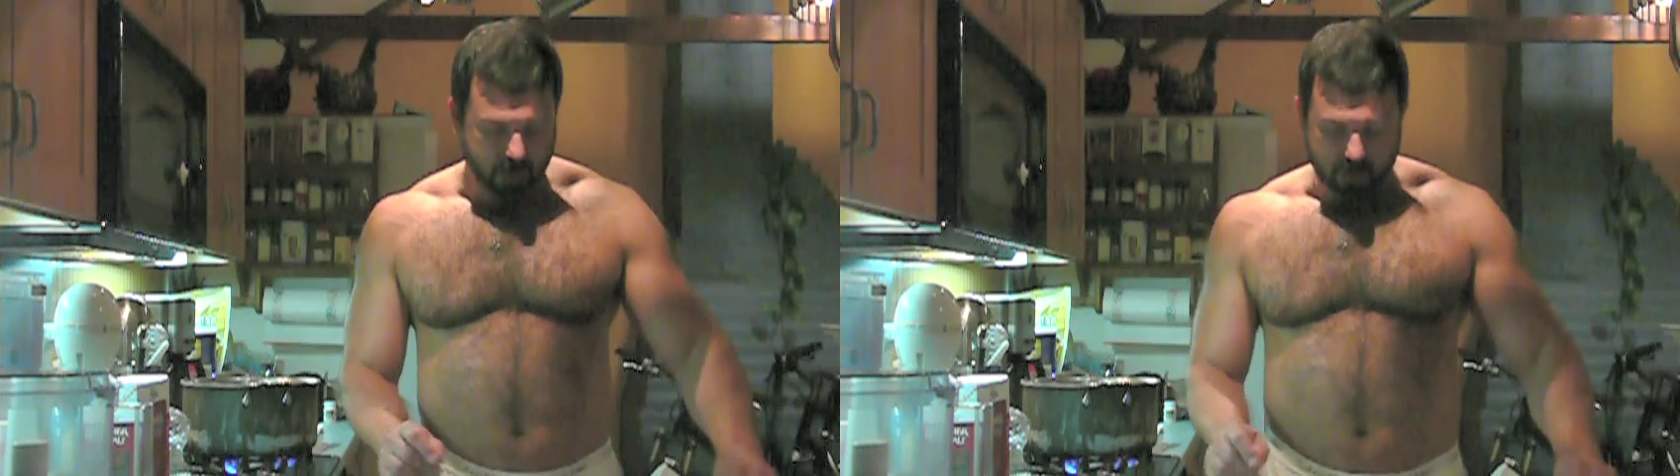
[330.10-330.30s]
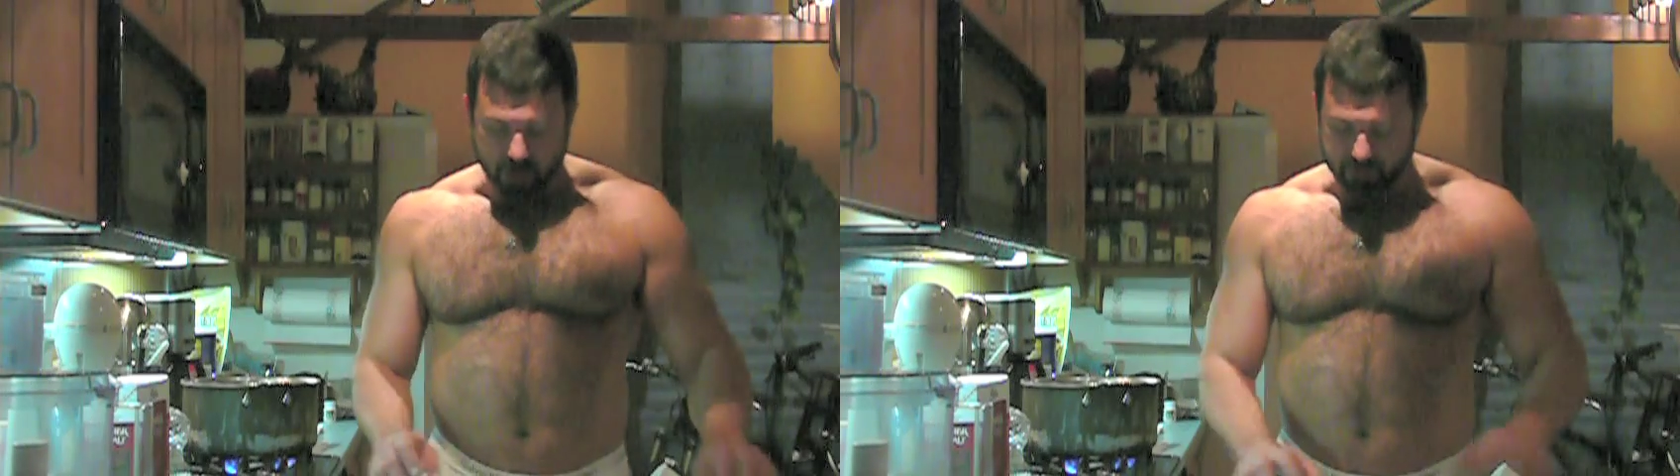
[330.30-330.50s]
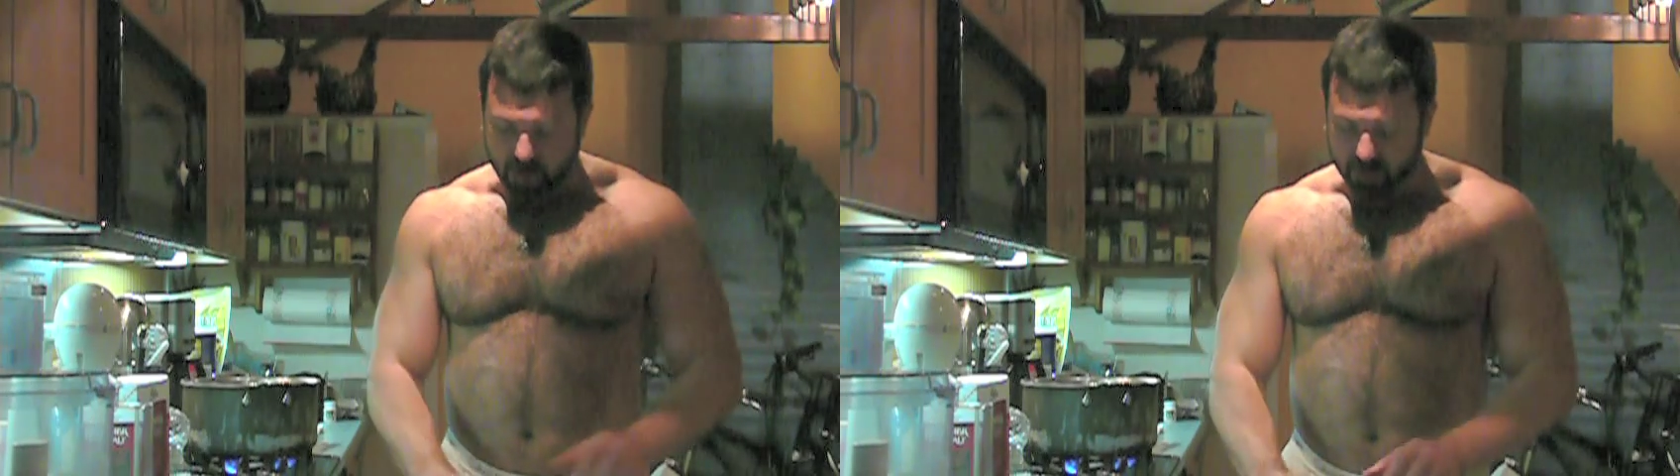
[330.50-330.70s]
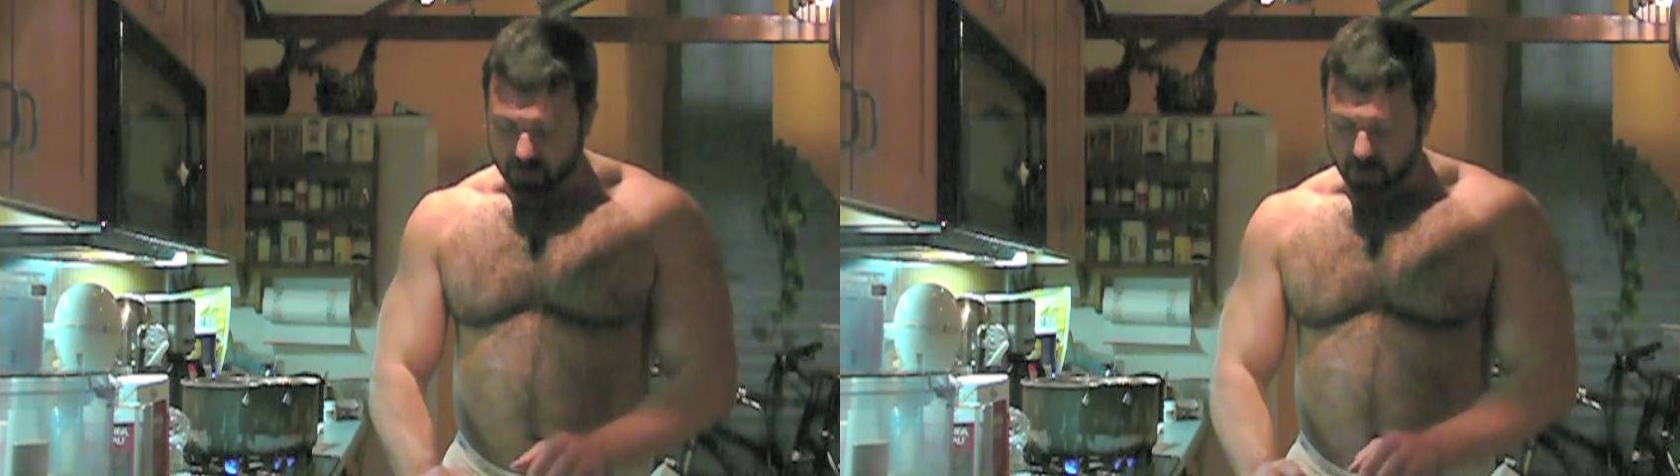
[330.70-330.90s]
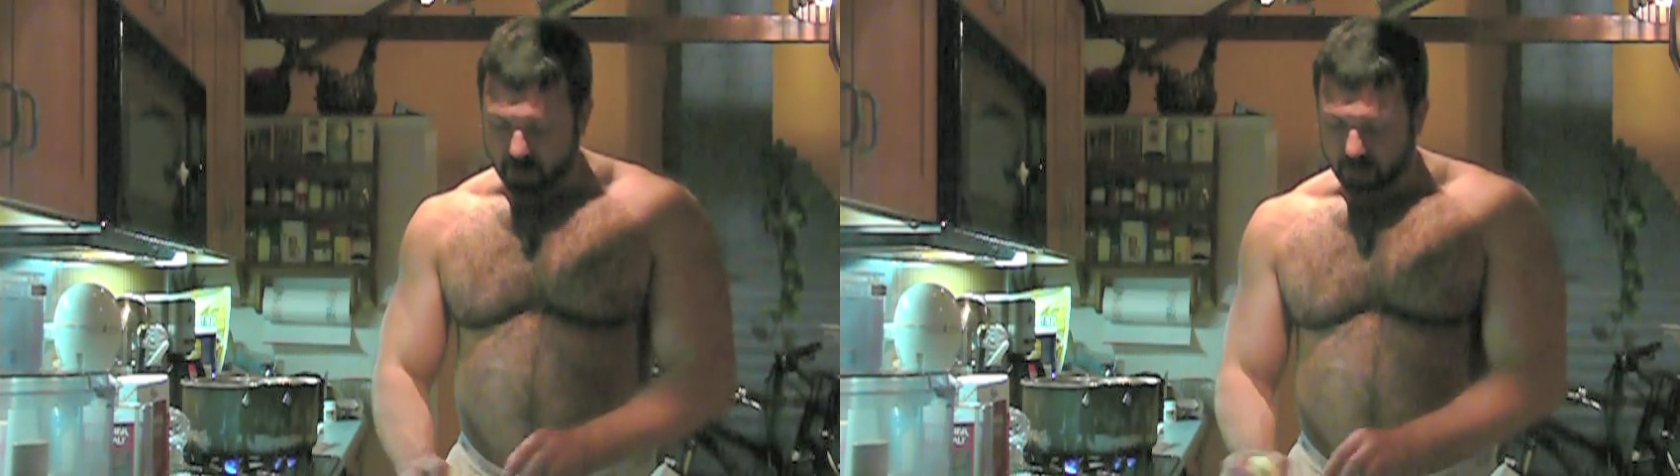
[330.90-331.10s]
I've got
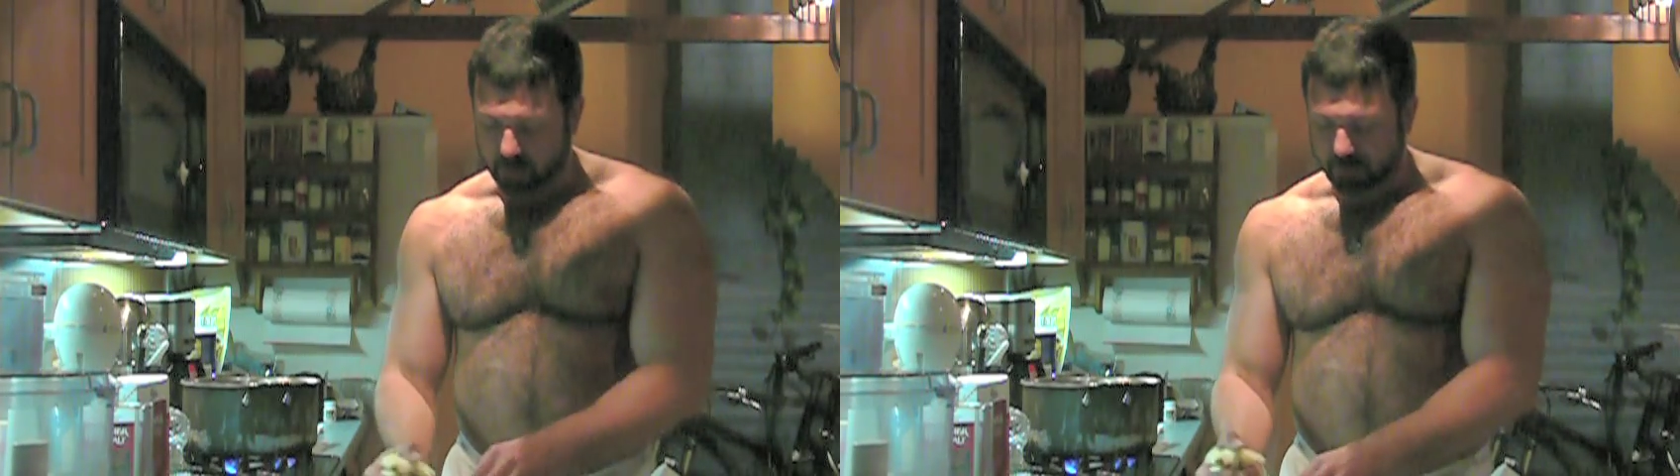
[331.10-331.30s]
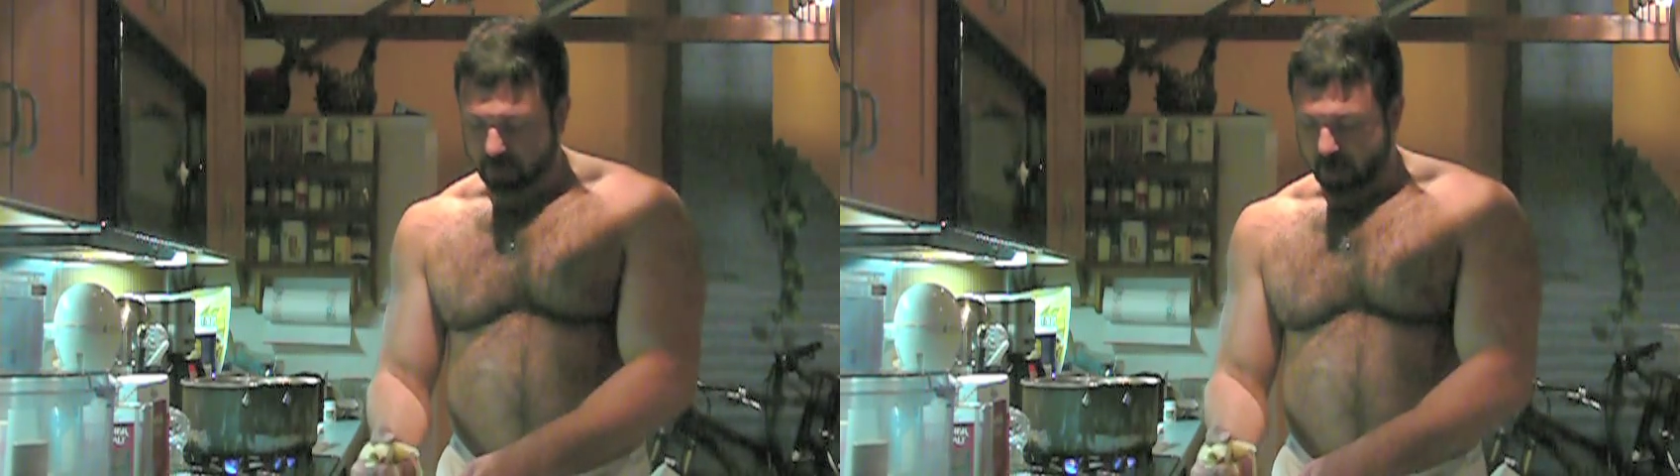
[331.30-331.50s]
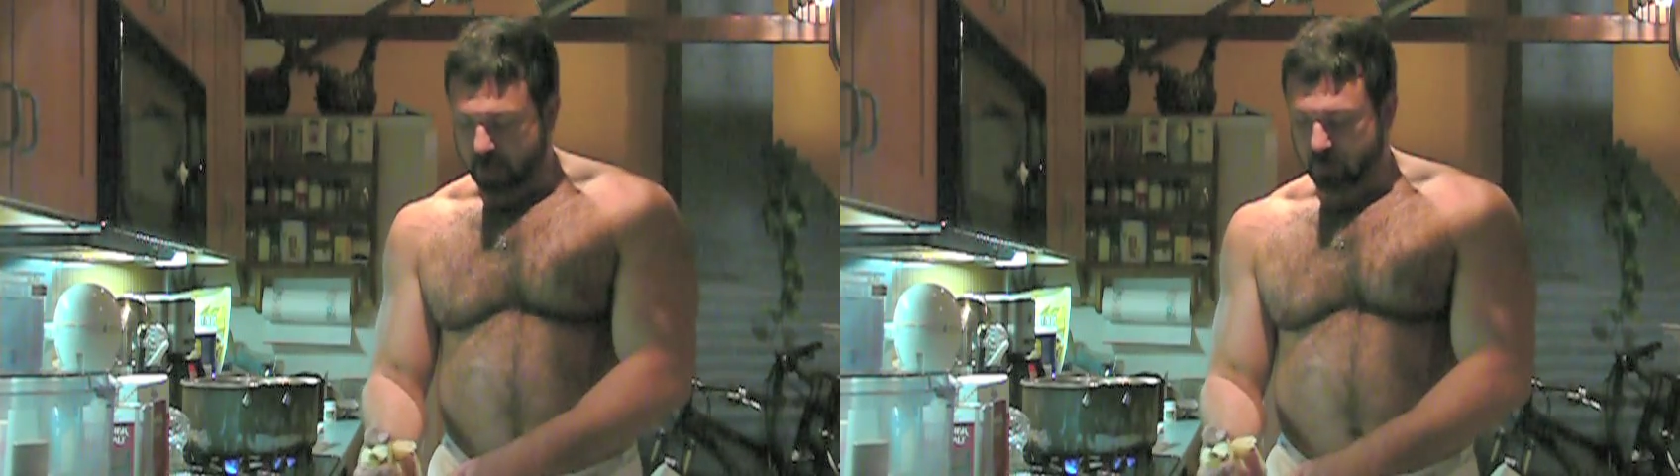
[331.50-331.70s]
the onions cut.